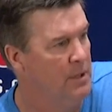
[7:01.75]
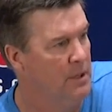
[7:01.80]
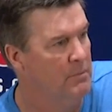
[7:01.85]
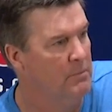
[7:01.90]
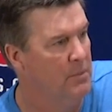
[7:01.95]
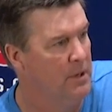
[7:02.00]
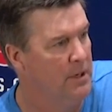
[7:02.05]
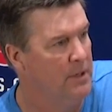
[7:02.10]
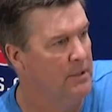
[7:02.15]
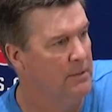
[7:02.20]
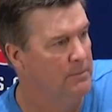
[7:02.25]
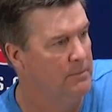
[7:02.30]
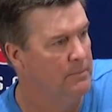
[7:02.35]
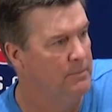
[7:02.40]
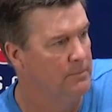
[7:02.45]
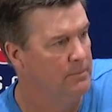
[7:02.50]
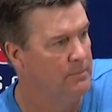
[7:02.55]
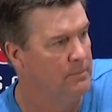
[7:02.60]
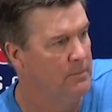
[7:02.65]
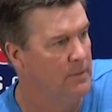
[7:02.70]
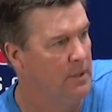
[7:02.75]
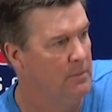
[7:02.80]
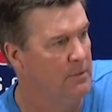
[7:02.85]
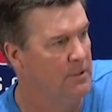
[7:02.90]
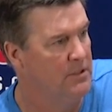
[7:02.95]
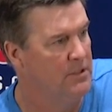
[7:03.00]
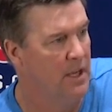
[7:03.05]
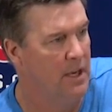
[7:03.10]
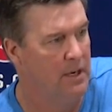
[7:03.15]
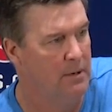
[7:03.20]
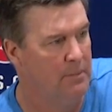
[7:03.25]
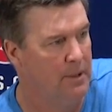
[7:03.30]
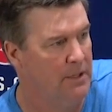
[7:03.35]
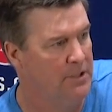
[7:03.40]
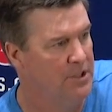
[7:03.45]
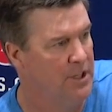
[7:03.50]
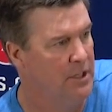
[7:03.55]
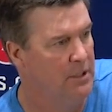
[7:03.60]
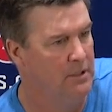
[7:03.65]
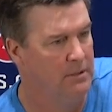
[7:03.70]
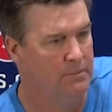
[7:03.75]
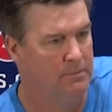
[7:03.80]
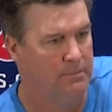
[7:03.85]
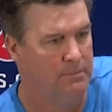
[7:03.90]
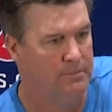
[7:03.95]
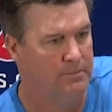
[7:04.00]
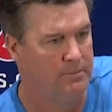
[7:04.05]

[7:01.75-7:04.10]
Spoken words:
getting better. I'm excited about Jalen.